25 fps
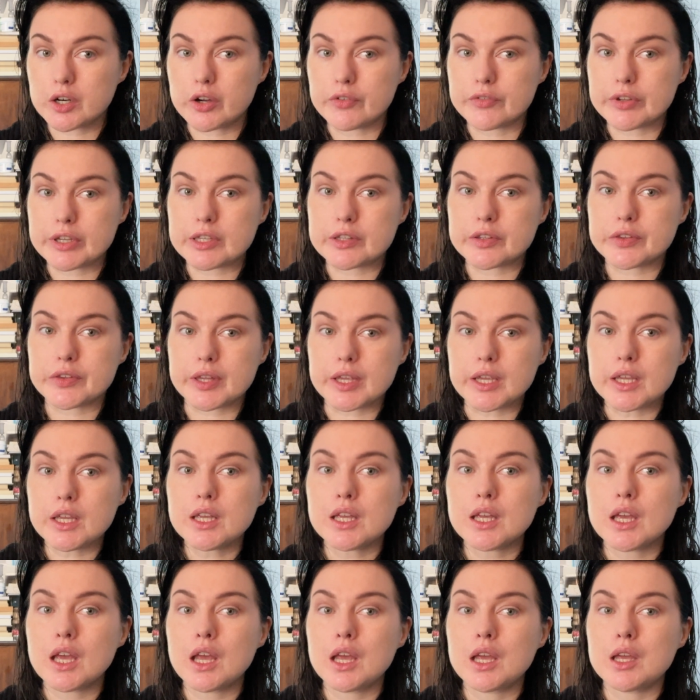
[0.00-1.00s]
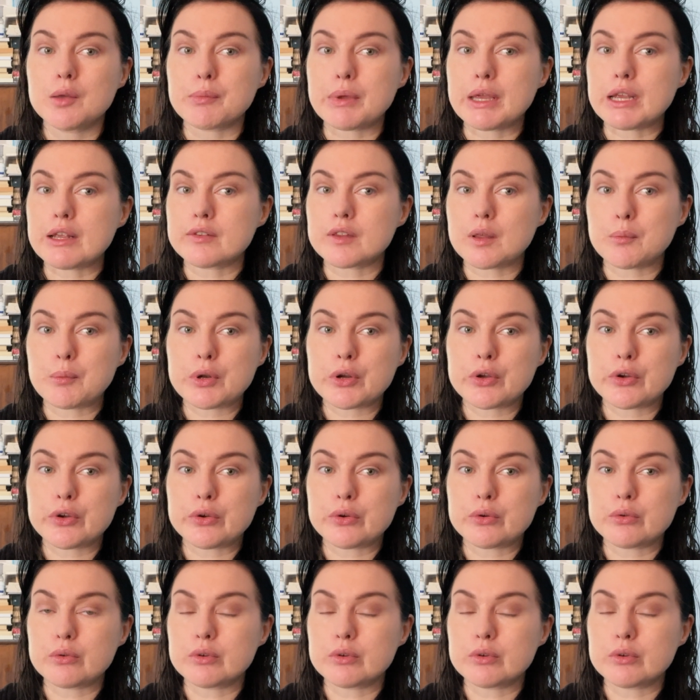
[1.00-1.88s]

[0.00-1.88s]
obviously, being someone who